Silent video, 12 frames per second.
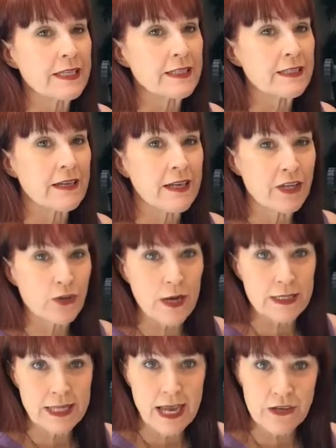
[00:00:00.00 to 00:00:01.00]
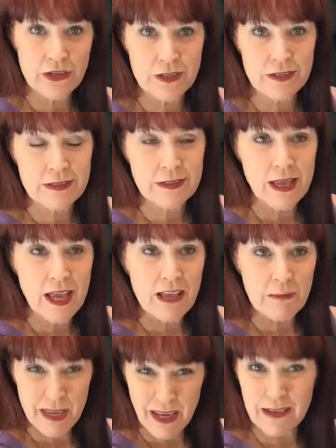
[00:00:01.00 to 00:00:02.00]
in studying transactions,
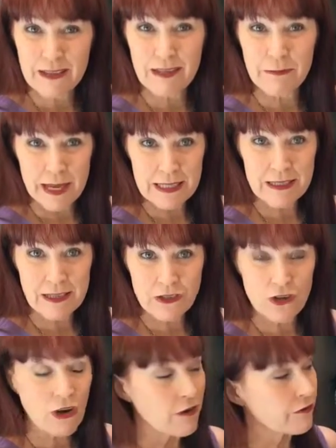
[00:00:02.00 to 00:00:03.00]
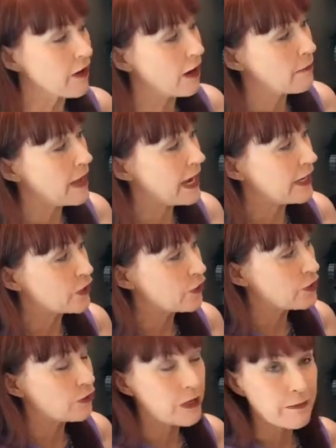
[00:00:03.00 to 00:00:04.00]
because the message from a
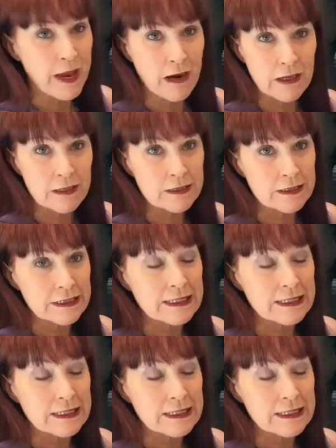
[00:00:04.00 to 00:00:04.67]
nurturing parent